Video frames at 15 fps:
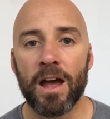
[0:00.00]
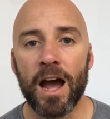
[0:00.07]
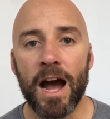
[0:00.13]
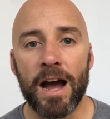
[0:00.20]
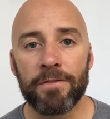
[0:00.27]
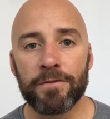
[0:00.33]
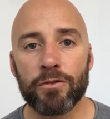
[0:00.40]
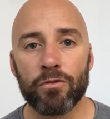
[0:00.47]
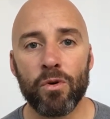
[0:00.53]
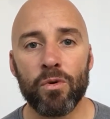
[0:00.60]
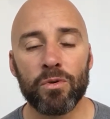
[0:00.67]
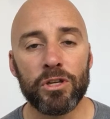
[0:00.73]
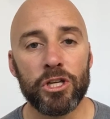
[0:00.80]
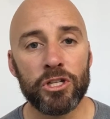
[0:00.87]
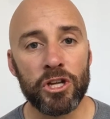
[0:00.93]
After
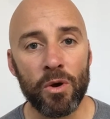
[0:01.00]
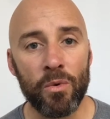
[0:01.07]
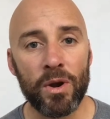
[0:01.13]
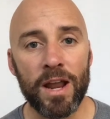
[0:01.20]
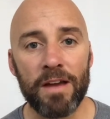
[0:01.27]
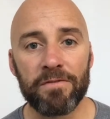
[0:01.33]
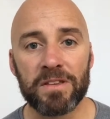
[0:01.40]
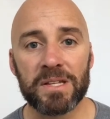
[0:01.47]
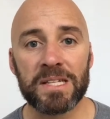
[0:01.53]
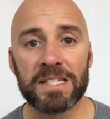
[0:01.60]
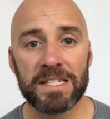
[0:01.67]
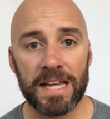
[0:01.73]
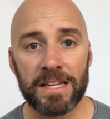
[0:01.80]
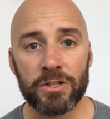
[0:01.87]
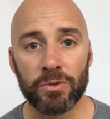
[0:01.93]
all, you don't want to have to
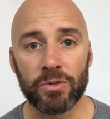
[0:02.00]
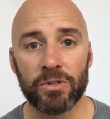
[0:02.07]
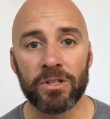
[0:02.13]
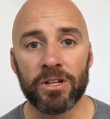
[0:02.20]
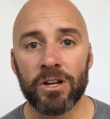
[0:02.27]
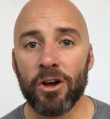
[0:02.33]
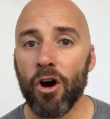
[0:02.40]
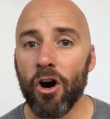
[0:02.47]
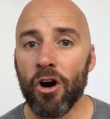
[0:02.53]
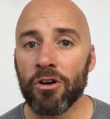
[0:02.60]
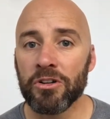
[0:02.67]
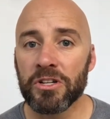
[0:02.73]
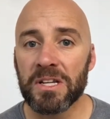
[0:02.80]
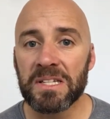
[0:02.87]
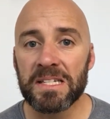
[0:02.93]
settle
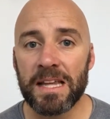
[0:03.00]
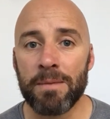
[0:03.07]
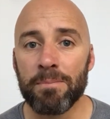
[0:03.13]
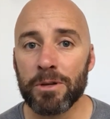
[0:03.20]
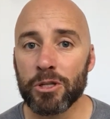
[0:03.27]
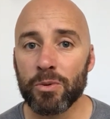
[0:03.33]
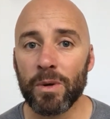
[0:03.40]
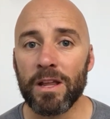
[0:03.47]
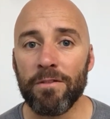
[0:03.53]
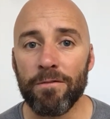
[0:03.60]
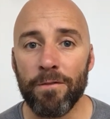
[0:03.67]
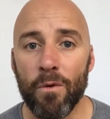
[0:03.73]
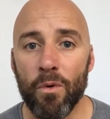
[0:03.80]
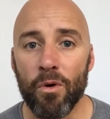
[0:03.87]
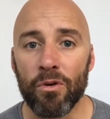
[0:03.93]
on December
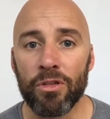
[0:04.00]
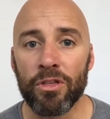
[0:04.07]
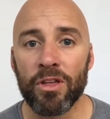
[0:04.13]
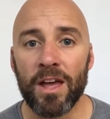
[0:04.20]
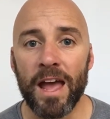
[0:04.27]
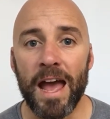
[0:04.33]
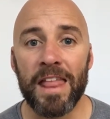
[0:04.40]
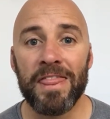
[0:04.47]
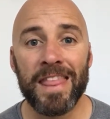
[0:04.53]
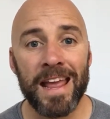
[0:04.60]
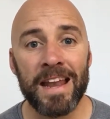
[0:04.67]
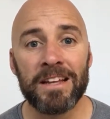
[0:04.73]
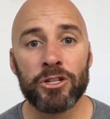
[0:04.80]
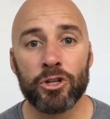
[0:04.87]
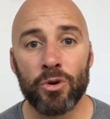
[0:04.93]
24th and
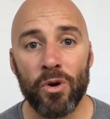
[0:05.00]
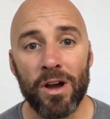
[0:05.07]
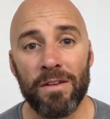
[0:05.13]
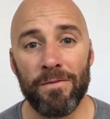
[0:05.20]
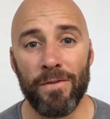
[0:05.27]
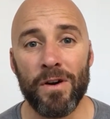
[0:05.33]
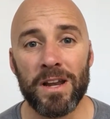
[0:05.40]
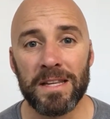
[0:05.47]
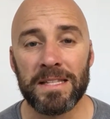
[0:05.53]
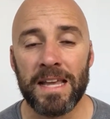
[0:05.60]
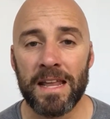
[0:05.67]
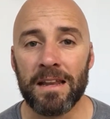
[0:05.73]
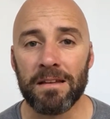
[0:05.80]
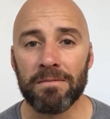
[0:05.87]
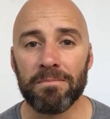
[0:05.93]
then try and find a
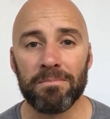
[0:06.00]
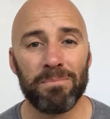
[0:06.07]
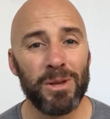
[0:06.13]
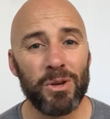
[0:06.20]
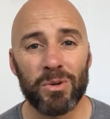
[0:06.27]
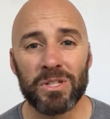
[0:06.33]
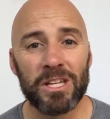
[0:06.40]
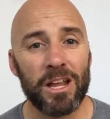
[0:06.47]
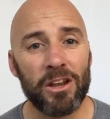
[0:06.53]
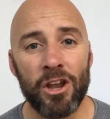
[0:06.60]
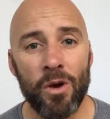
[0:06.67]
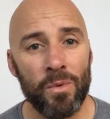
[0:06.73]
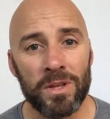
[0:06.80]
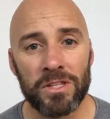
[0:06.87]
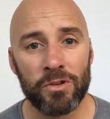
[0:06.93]
tenant because
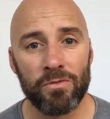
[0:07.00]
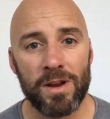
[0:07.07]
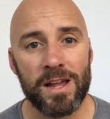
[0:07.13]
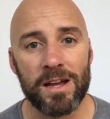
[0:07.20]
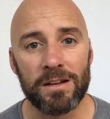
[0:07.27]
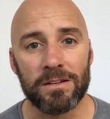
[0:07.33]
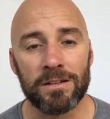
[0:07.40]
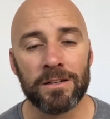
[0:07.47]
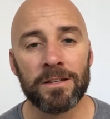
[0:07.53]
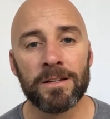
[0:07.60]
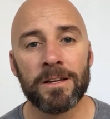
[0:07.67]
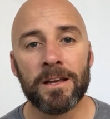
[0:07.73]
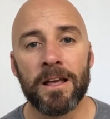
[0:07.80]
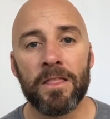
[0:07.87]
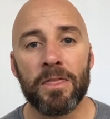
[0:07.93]
no one's around.
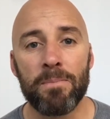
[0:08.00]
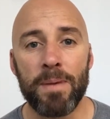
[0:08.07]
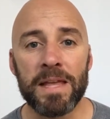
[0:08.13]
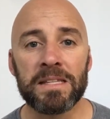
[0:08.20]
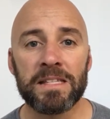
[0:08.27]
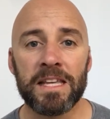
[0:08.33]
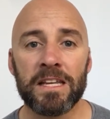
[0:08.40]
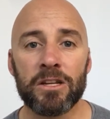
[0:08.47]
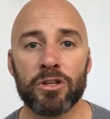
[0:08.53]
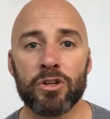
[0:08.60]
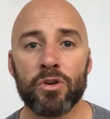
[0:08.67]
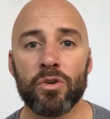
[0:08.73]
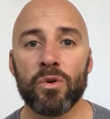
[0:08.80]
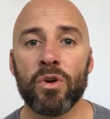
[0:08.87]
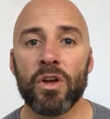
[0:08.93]
The best thing to
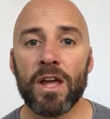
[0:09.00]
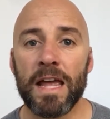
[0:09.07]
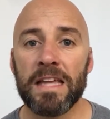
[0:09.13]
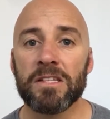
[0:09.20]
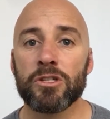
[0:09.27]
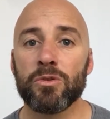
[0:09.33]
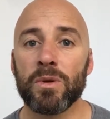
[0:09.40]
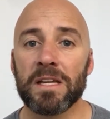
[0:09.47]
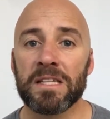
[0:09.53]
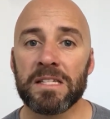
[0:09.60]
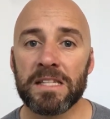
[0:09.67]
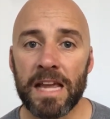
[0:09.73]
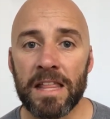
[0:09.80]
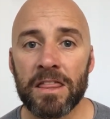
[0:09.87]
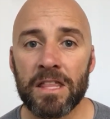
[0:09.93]
do is to
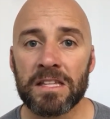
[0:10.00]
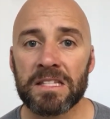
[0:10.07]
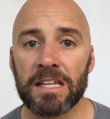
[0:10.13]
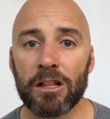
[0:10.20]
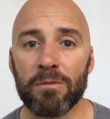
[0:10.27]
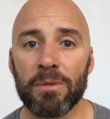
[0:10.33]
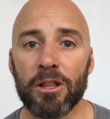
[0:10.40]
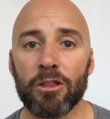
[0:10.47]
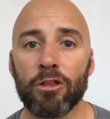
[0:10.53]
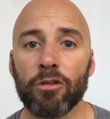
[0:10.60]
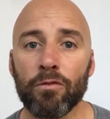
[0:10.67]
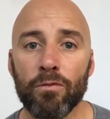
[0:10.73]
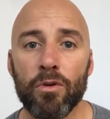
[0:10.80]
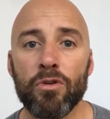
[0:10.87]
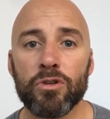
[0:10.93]
extend the settlement
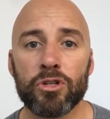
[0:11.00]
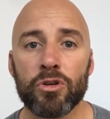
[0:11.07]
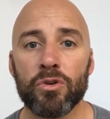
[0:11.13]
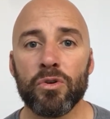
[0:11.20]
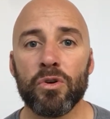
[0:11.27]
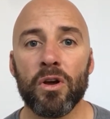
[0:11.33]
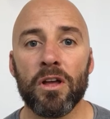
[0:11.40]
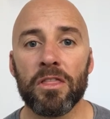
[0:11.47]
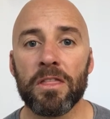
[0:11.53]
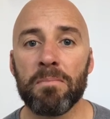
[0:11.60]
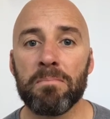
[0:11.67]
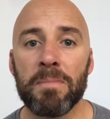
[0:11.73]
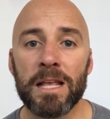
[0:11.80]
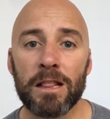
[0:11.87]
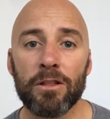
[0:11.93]
through to the
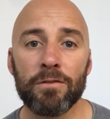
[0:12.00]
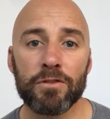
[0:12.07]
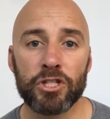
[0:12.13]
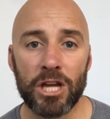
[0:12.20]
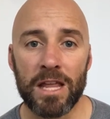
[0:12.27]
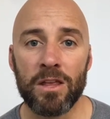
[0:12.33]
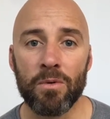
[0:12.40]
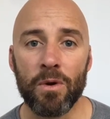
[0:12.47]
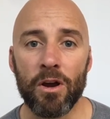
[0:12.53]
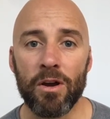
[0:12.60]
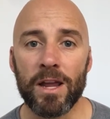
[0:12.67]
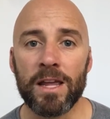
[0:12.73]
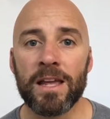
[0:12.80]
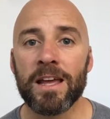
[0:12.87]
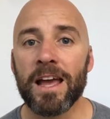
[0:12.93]
middle of
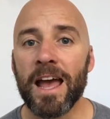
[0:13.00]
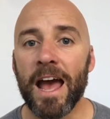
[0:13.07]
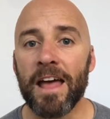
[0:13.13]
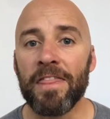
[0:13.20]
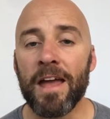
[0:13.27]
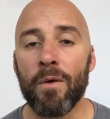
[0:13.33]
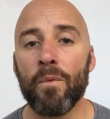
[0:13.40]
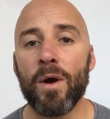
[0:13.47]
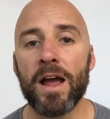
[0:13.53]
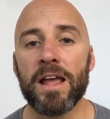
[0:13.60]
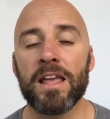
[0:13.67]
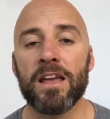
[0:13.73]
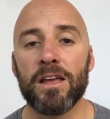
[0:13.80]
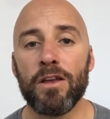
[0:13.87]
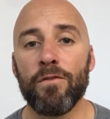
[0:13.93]
January, and that
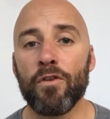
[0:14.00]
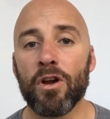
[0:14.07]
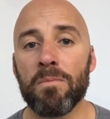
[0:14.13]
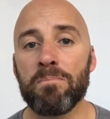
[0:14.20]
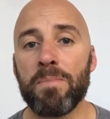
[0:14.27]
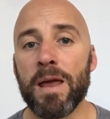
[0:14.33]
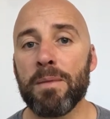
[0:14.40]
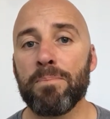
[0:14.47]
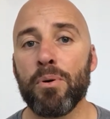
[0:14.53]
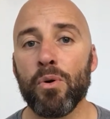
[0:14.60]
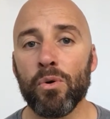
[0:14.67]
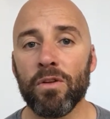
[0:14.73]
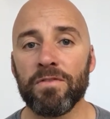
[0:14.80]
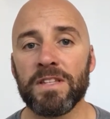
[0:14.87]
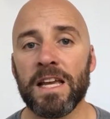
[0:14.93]
way you've got a better
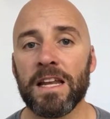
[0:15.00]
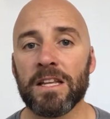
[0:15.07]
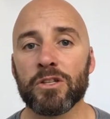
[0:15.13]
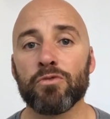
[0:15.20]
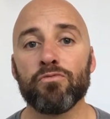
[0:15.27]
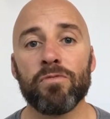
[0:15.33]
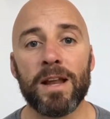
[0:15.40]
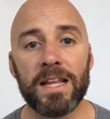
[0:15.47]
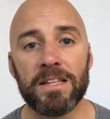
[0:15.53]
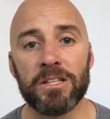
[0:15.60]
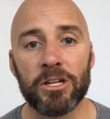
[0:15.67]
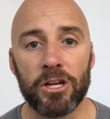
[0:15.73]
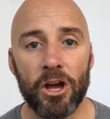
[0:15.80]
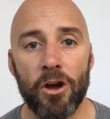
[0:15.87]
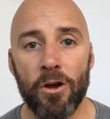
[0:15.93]
pool of tenants ready
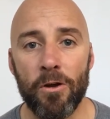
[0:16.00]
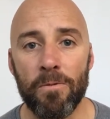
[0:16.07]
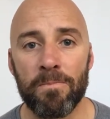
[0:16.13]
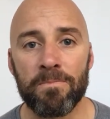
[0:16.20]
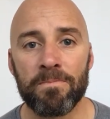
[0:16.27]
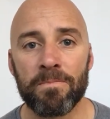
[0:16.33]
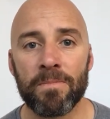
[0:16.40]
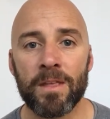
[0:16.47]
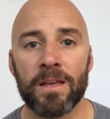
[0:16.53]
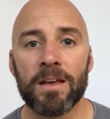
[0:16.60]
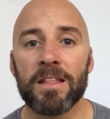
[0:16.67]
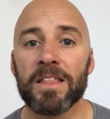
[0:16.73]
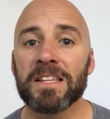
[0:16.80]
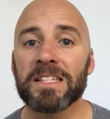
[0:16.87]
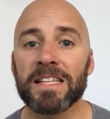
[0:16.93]
to go.
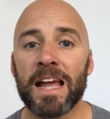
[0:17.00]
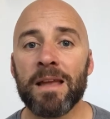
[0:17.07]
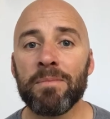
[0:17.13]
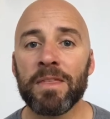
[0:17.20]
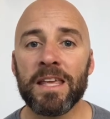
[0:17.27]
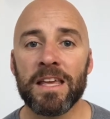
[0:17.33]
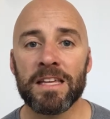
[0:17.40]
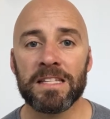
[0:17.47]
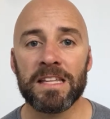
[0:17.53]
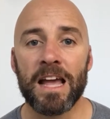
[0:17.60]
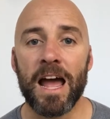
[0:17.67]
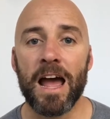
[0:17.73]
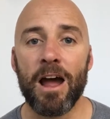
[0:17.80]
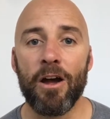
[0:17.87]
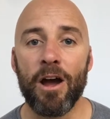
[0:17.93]
The same thing is
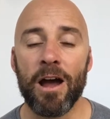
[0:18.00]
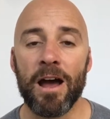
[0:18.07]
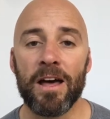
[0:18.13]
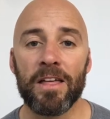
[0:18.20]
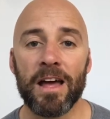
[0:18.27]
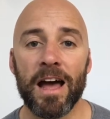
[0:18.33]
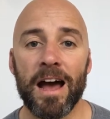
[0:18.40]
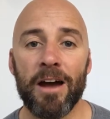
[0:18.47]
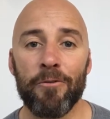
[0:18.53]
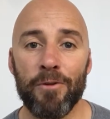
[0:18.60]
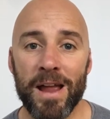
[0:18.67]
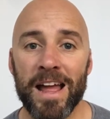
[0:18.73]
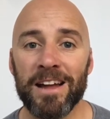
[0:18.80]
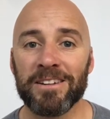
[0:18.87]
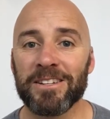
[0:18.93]

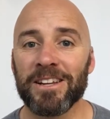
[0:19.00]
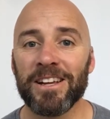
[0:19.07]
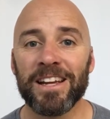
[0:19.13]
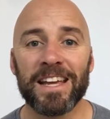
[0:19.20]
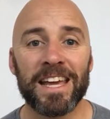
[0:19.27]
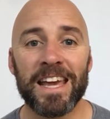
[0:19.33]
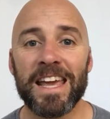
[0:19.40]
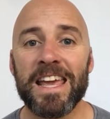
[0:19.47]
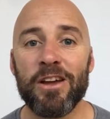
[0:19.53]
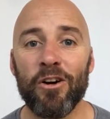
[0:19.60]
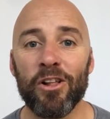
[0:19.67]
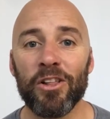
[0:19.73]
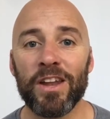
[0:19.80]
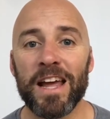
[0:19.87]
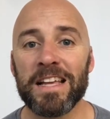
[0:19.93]
around key
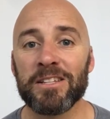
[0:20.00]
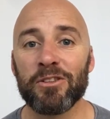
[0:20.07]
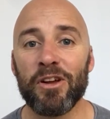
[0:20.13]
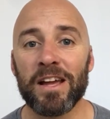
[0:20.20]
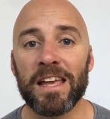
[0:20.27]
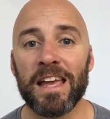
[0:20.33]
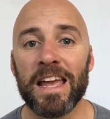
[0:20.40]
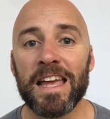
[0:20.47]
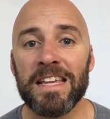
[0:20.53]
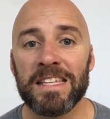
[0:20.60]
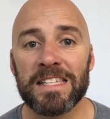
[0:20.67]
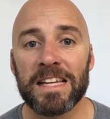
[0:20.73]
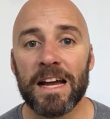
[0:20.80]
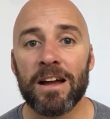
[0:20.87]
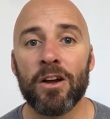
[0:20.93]
holidays like
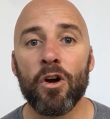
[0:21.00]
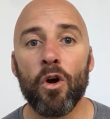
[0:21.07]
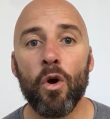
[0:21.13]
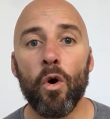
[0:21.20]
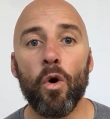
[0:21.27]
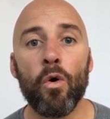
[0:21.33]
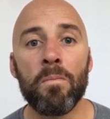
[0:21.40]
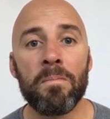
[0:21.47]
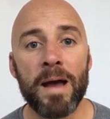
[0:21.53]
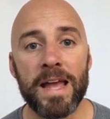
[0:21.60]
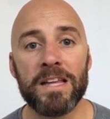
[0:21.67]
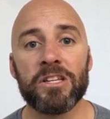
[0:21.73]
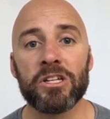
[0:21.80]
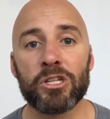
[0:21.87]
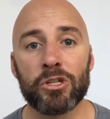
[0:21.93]
Easter or
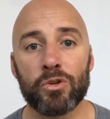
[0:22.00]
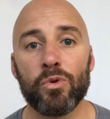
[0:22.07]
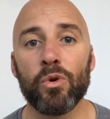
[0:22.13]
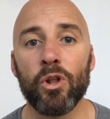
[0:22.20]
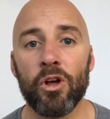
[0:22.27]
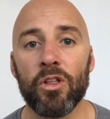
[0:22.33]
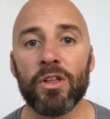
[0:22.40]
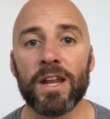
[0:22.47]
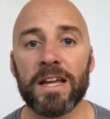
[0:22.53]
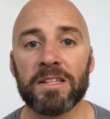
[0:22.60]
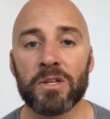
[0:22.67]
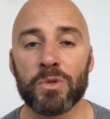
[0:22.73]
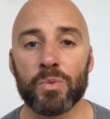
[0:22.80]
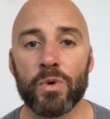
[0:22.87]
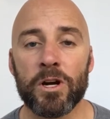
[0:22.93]
major school
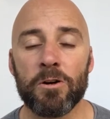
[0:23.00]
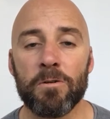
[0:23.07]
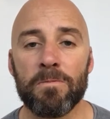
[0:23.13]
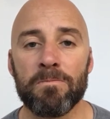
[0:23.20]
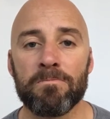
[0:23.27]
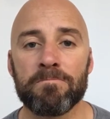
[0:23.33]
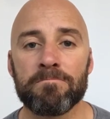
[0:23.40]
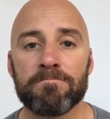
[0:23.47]
holidays as well.